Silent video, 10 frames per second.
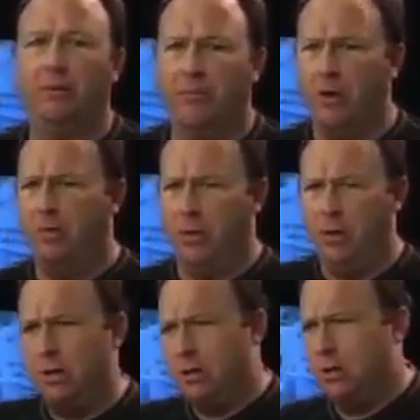
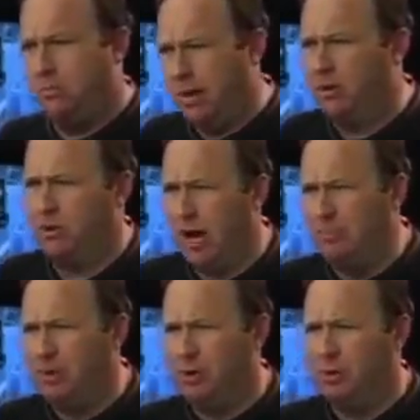the
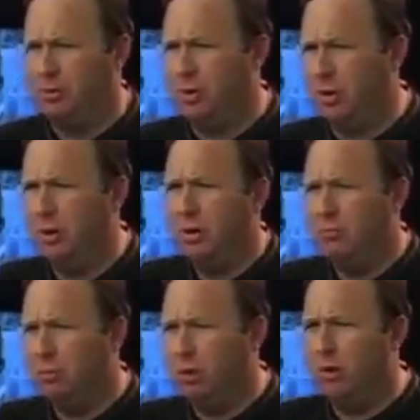pinstripe suit and the
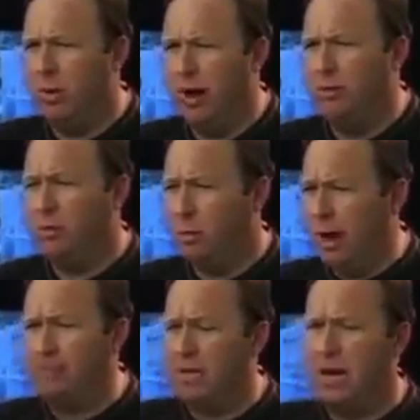blue and red
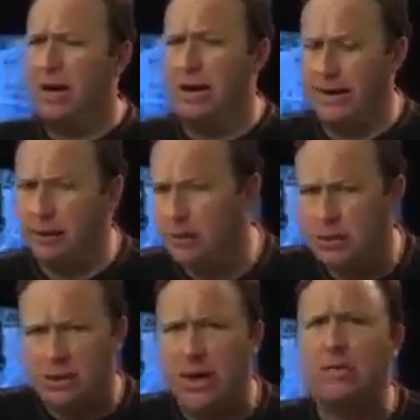rep tie, and I can
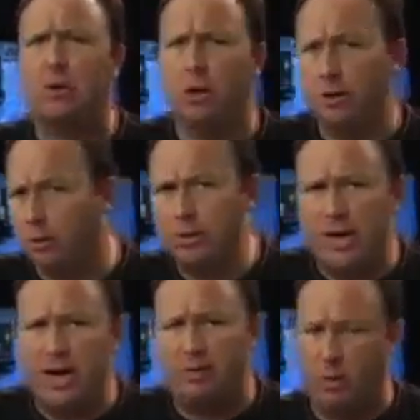act all
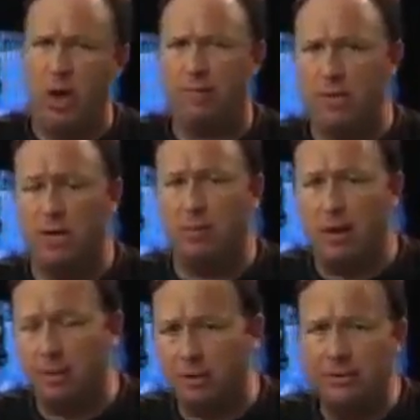authoritative and read off a
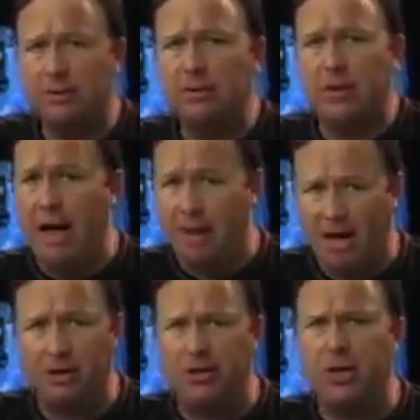teleprompter. I'm
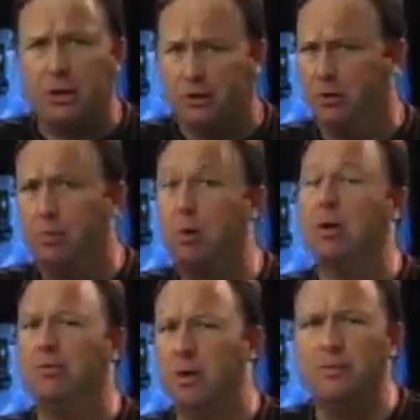Alex Jones
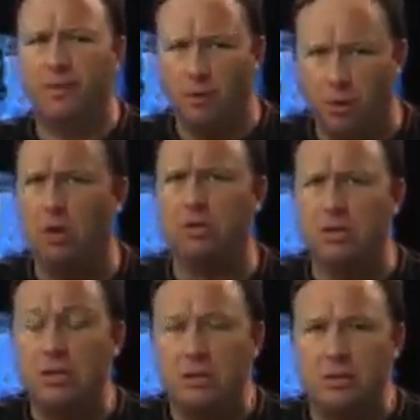reporting for
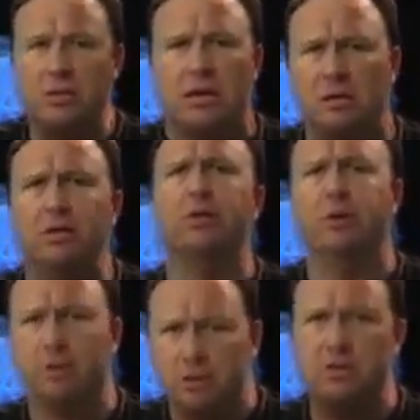InfoWars Nightly
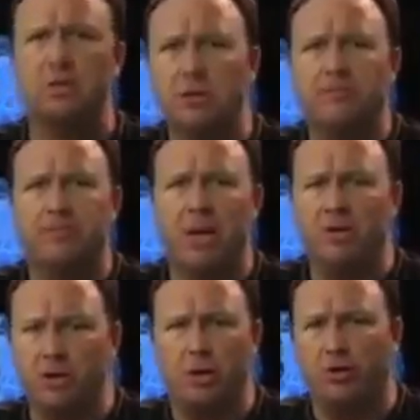News, and
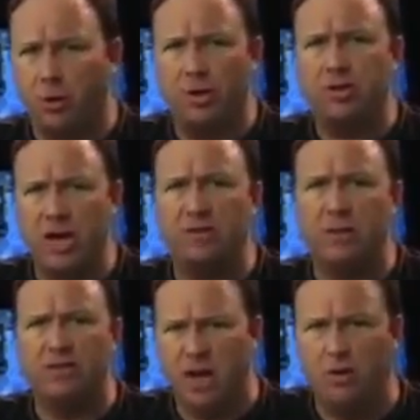just authoritatively
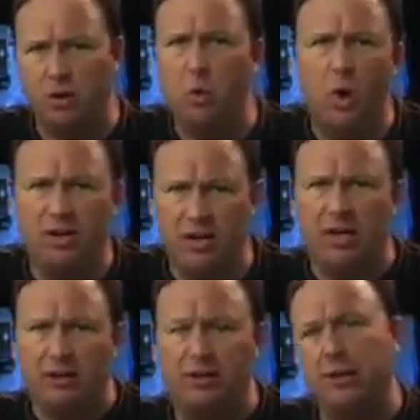tell you what
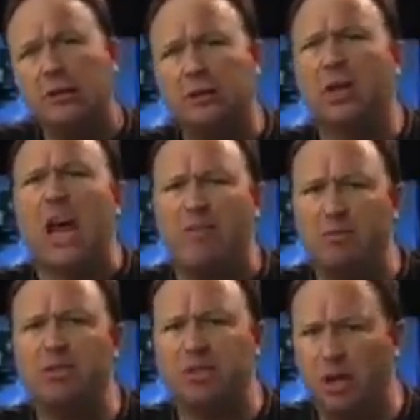is. The
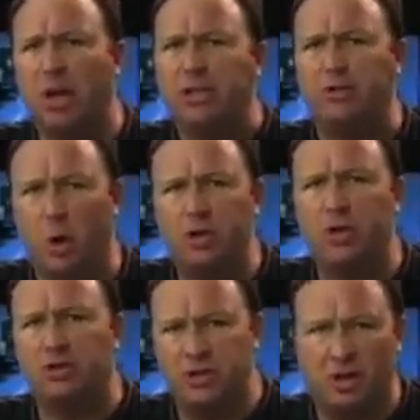government's good.
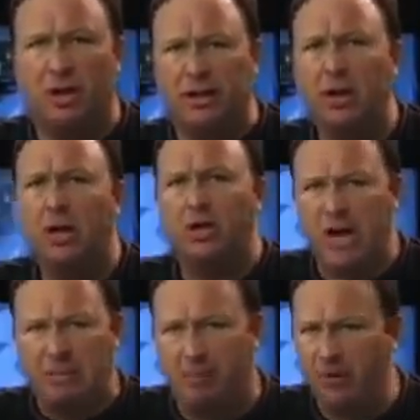Torture's good.
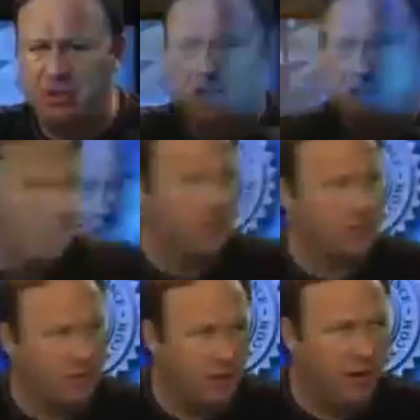Checkpoints on highways are
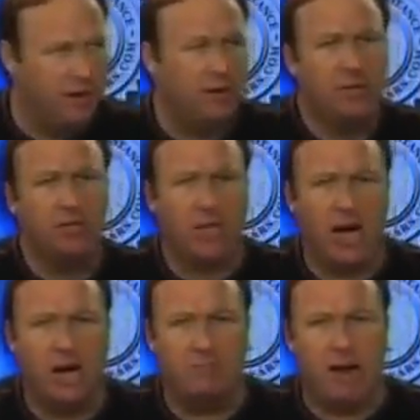good.
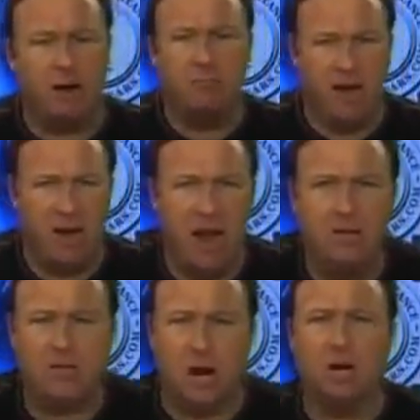Giant banker
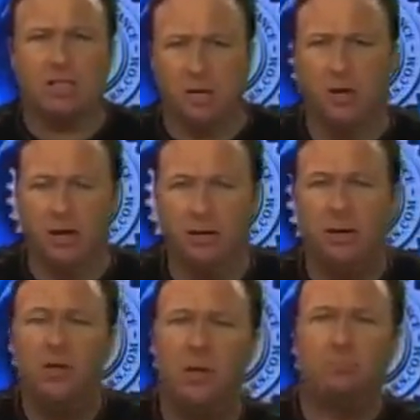bailouts are
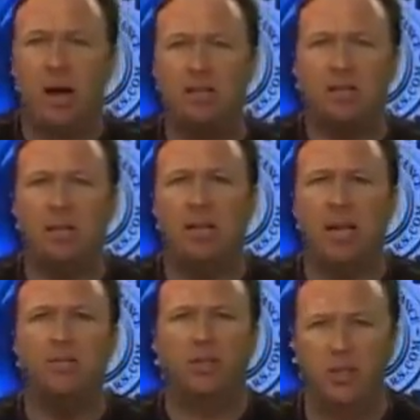good. The president
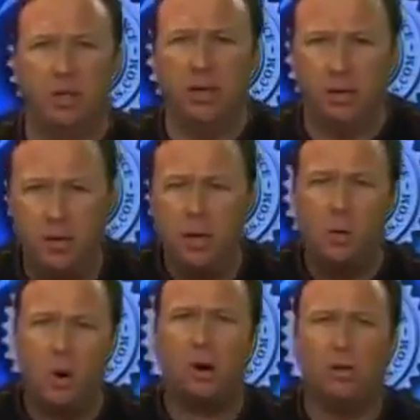is good.
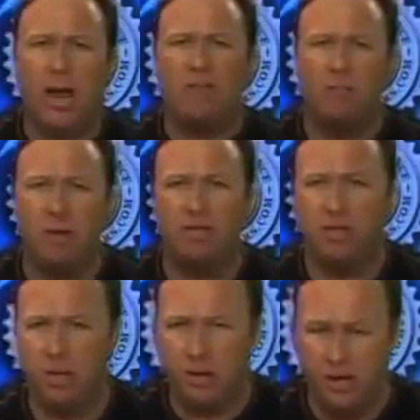World government is
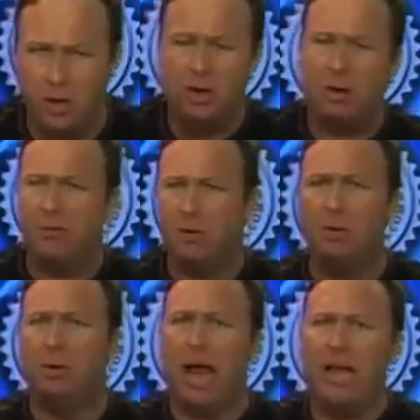good. But if you
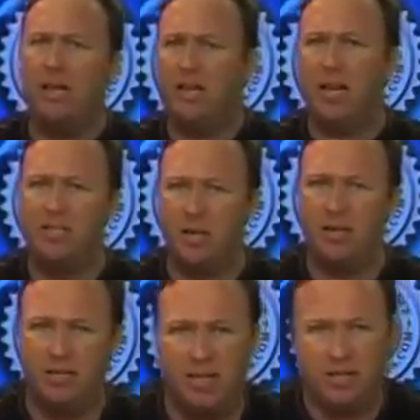don't like it, it doesn't
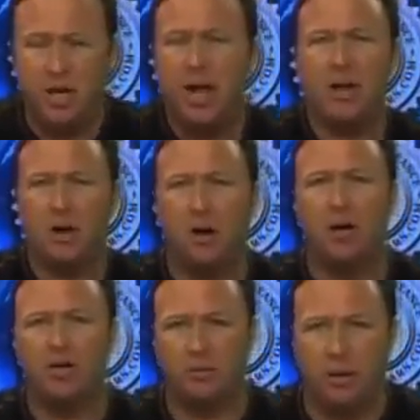exist, and you're an
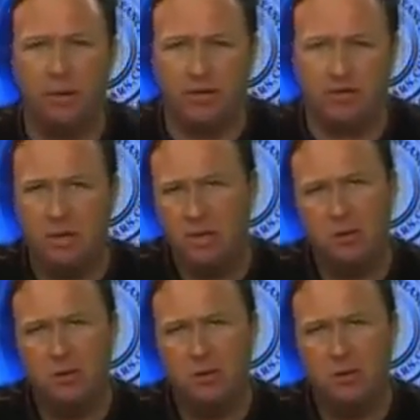extremist.